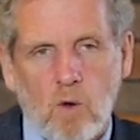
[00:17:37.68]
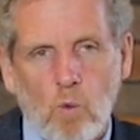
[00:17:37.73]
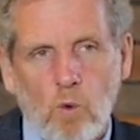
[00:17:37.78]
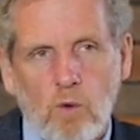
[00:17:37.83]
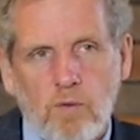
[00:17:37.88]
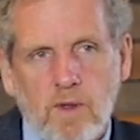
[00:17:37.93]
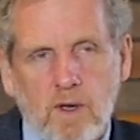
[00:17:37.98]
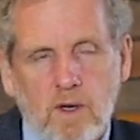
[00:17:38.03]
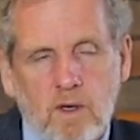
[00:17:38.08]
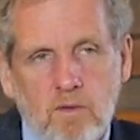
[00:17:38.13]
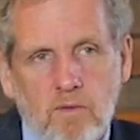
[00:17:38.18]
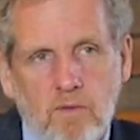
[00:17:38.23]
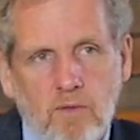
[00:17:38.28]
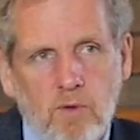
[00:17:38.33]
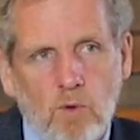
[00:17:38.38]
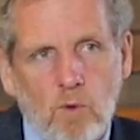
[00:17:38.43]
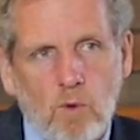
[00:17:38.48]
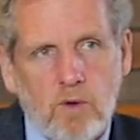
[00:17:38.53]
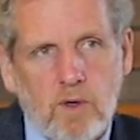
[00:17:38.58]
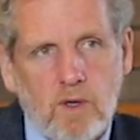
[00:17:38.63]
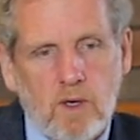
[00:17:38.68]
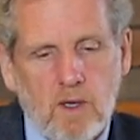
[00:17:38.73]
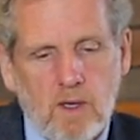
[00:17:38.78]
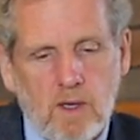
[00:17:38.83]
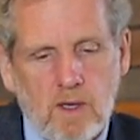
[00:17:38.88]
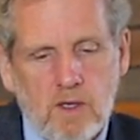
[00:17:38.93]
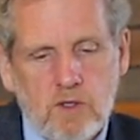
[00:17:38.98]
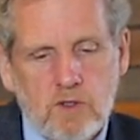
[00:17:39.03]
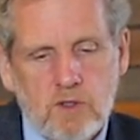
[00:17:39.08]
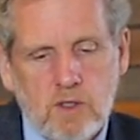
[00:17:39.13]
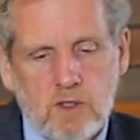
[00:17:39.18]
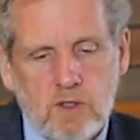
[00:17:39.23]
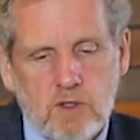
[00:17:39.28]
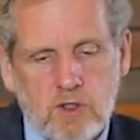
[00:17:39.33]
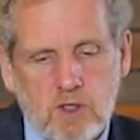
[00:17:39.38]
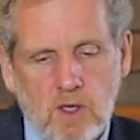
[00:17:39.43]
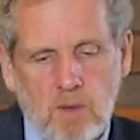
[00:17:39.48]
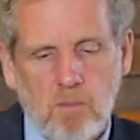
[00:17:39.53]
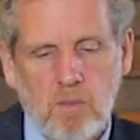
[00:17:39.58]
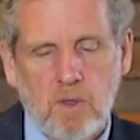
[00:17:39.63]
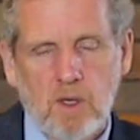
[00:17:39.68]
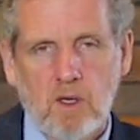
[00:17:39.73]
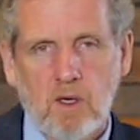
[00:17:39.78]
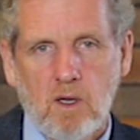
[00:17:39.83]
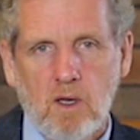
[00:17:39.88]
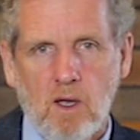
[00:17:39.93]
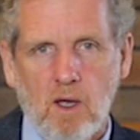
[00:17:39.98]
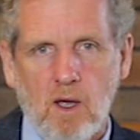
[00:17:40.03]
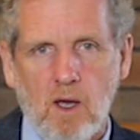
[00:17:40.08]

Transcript: Would they have thought, is there something,